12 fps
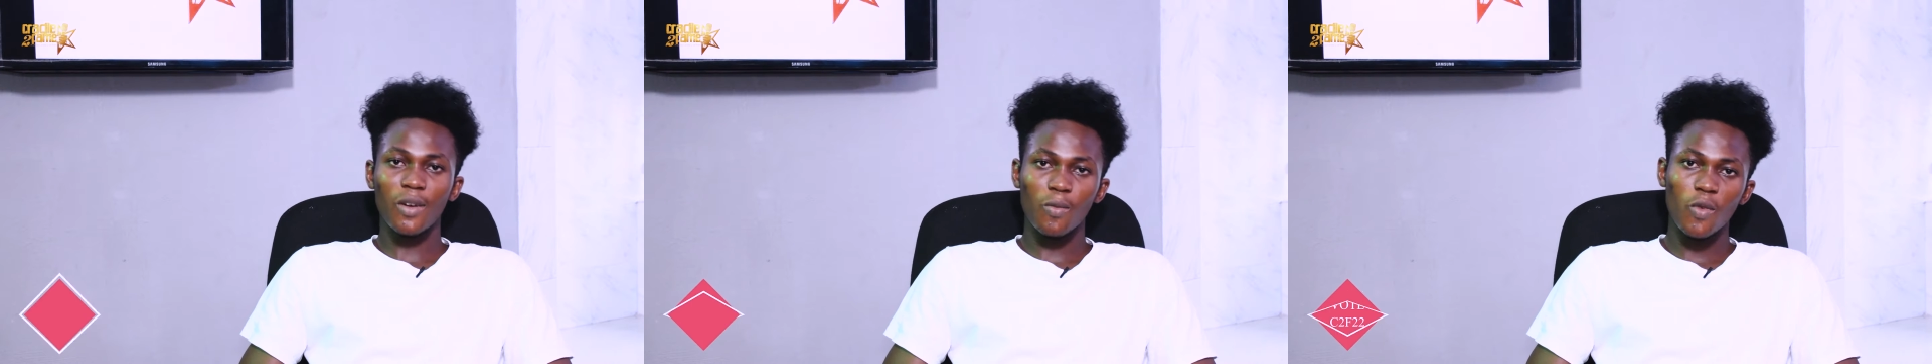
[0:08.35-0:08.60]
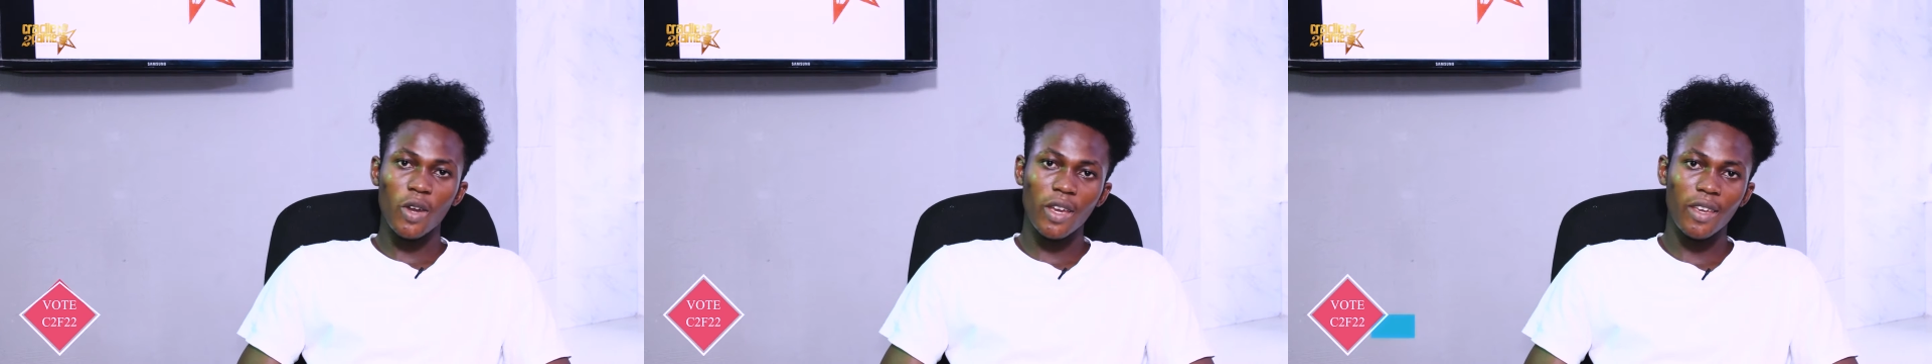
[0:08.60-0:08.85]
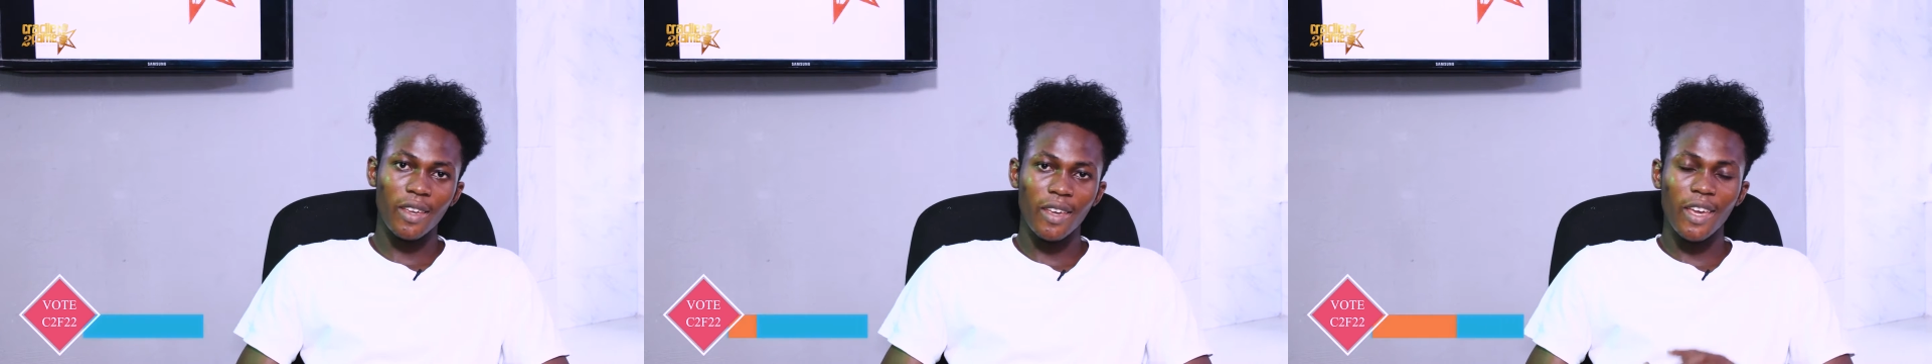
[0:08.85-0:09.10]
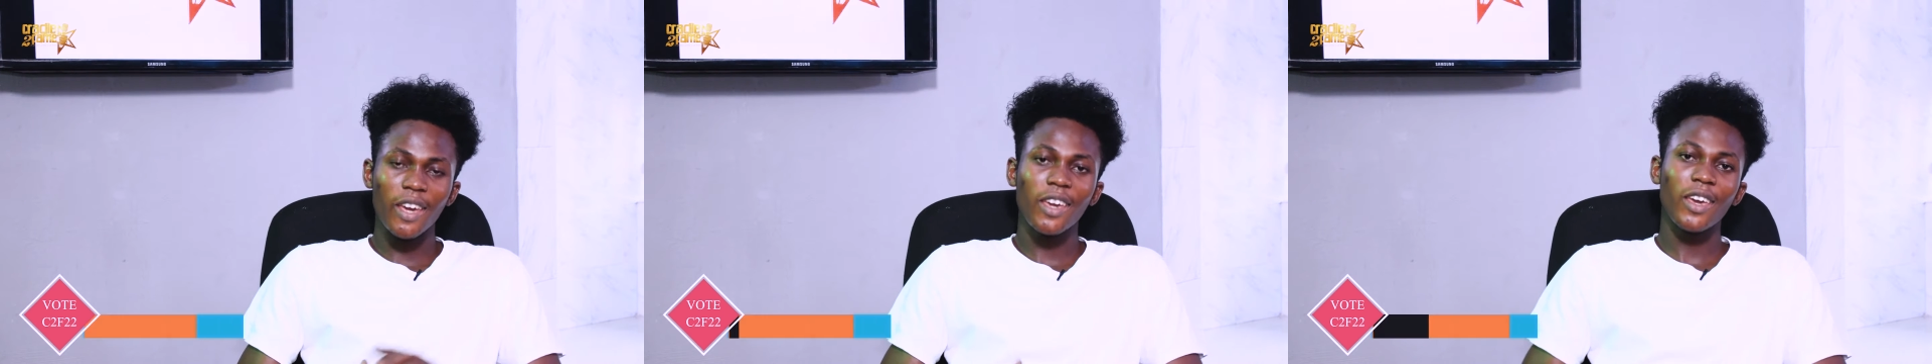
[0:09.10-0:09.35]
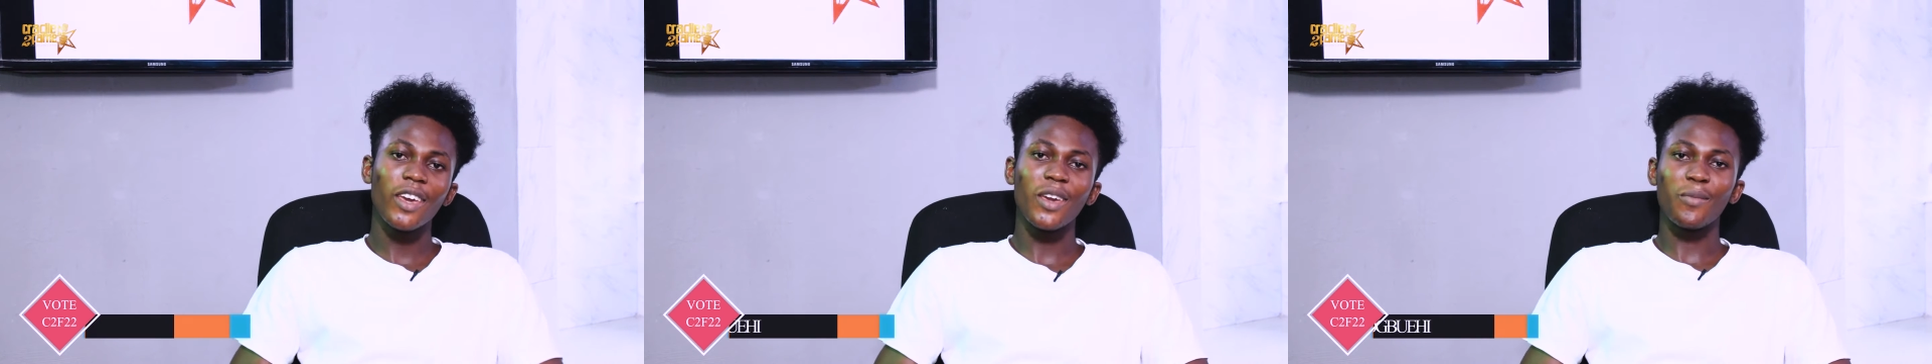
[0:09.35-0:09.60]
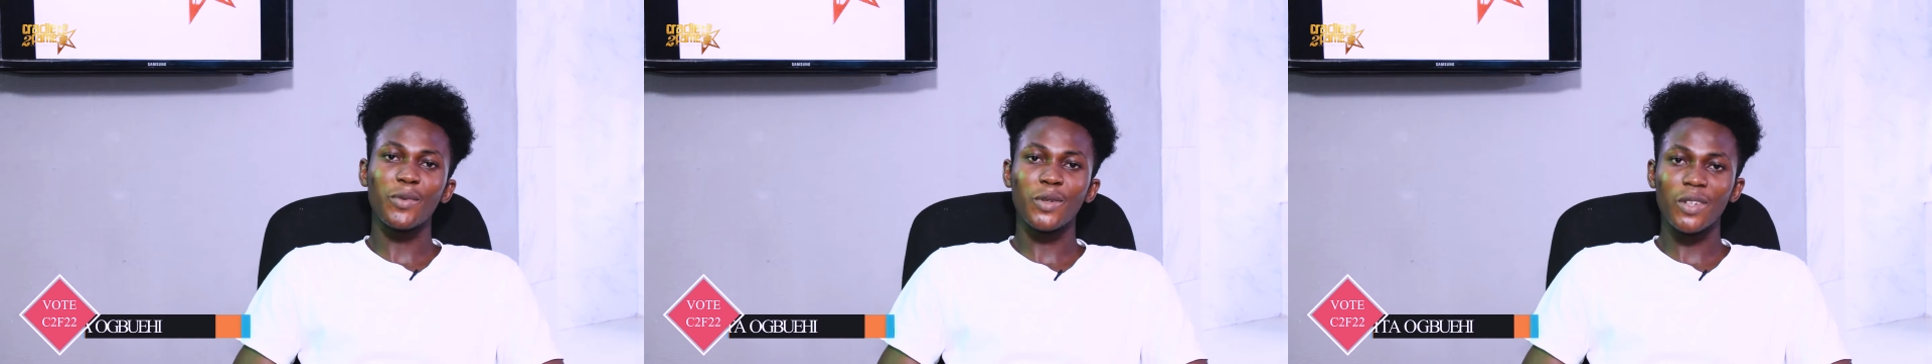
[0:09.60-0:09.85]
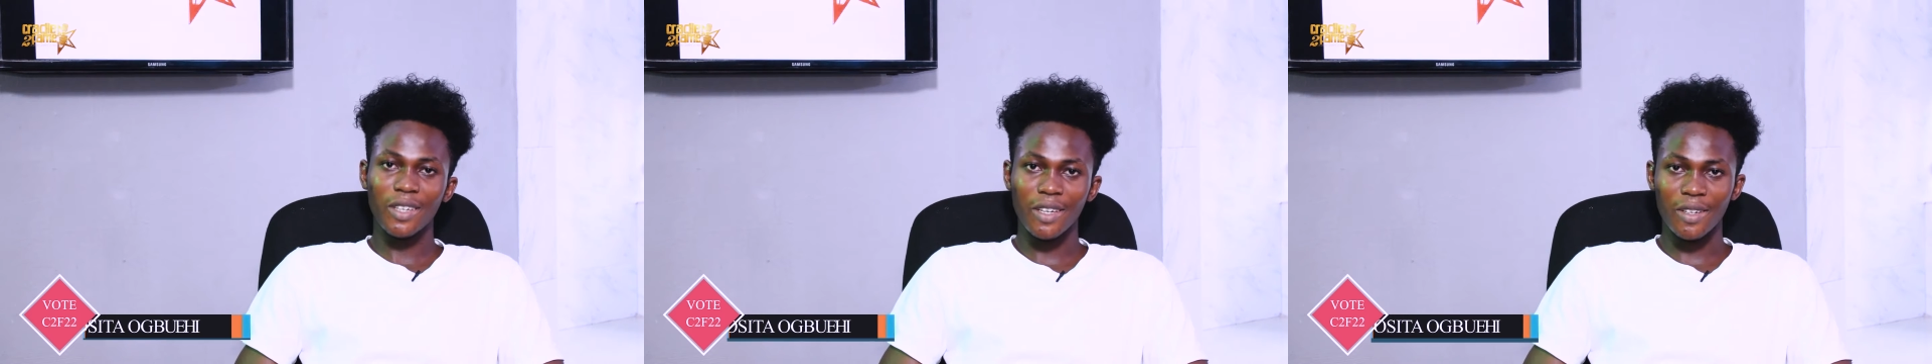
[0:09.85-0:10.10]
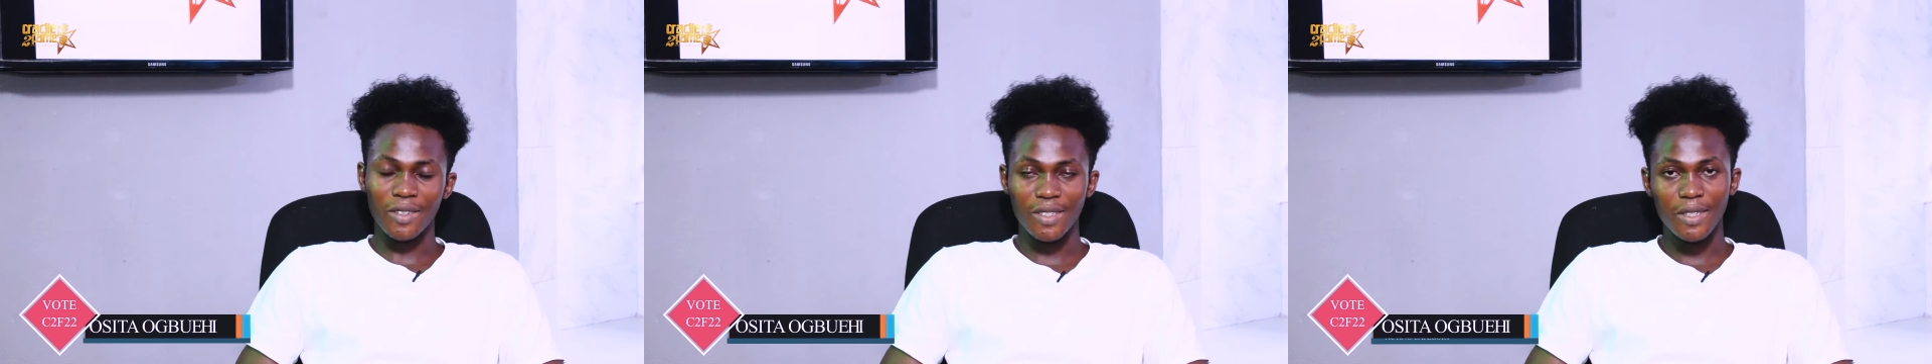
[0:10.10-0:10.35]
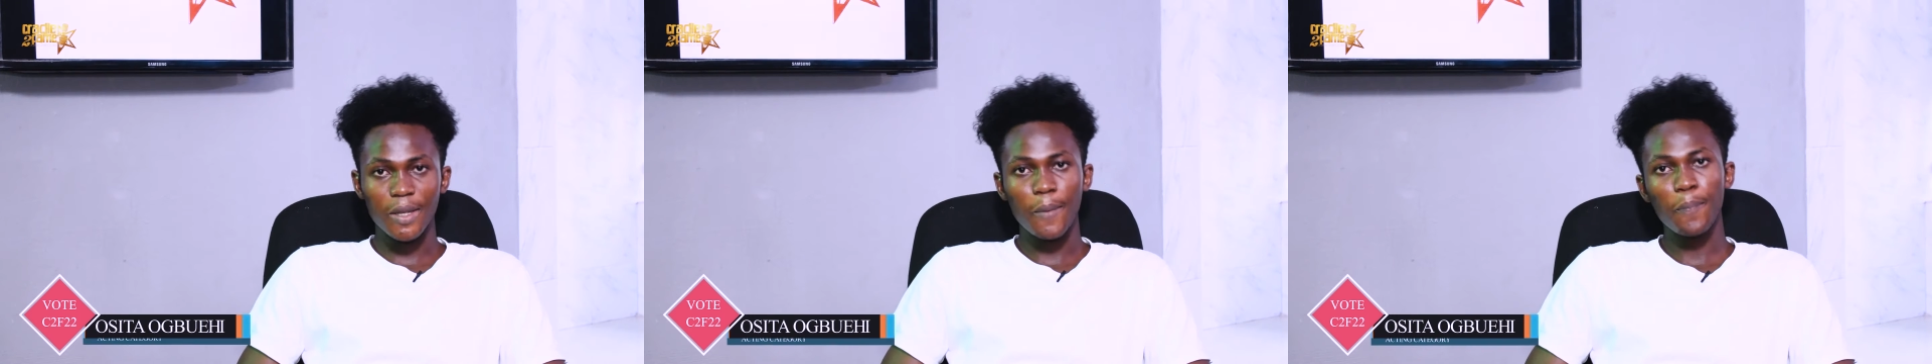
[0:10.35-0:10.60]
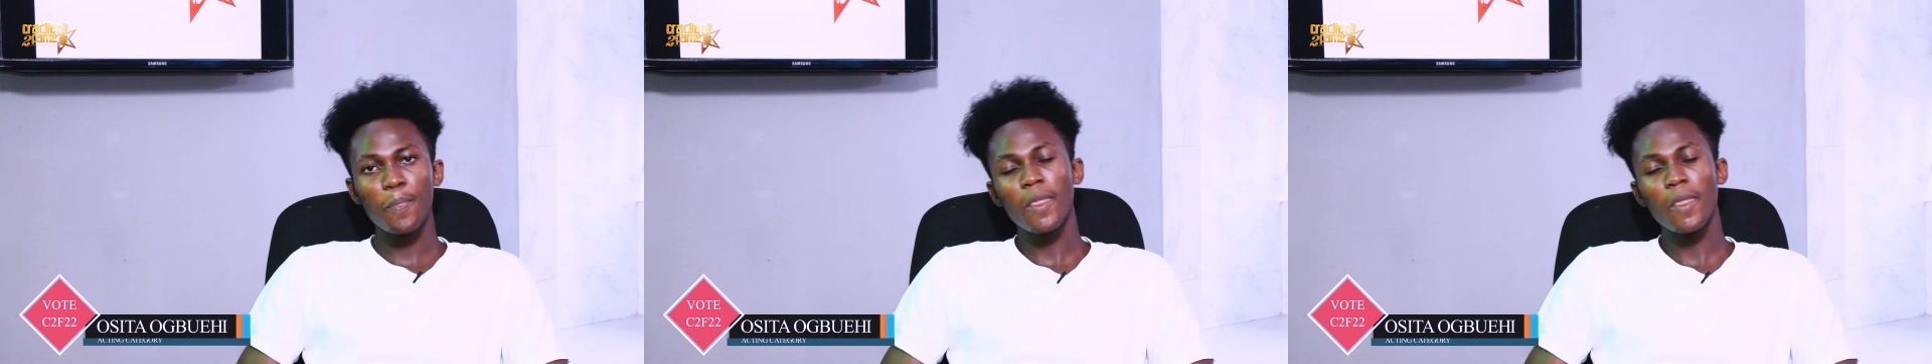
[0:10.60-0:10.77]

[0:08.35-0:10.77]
Ogbuehi, aka Buddy Kings.